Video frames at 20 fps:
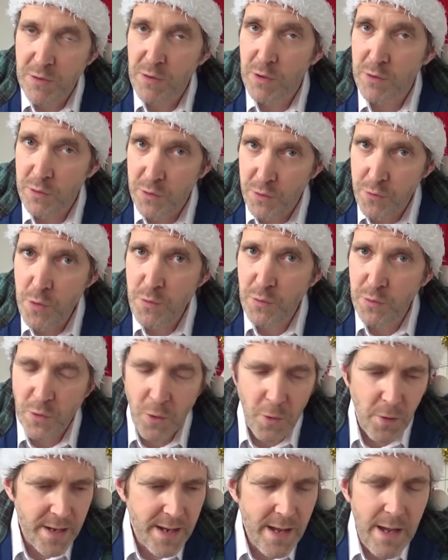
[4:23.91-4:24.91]
So it's a true
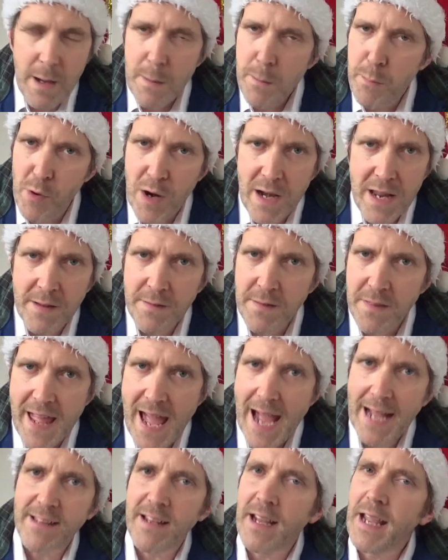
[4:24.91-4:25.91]
story, brilliant,
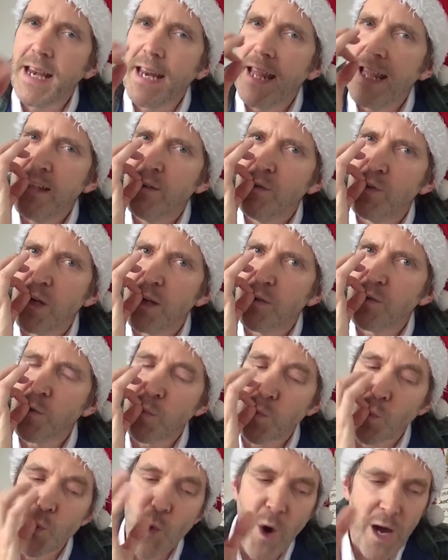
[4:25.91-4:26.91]
the acting in it is just
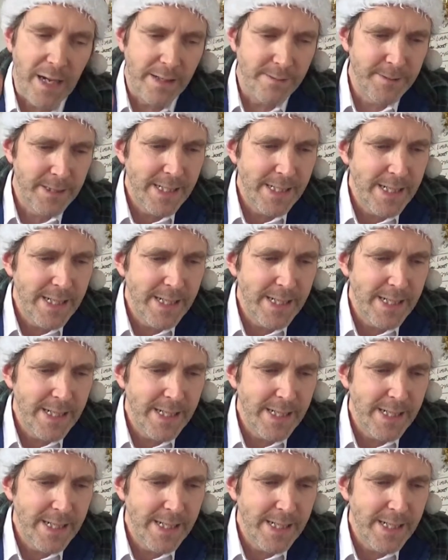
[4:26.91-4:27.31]
mwah.